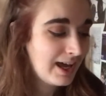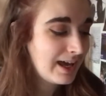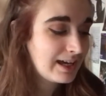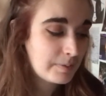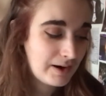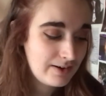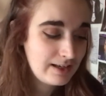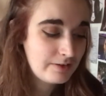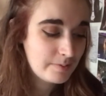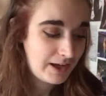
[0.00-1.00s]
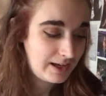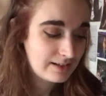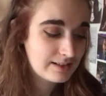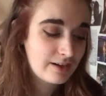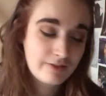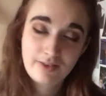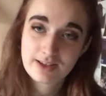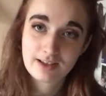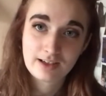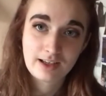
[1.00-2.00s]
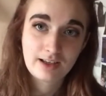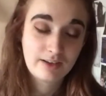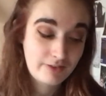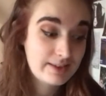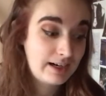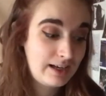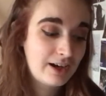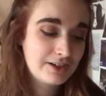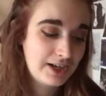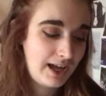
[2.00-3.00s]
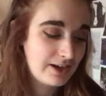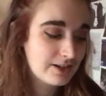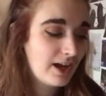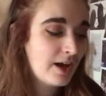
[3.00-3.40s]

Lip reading: he apparently remains physically unchanged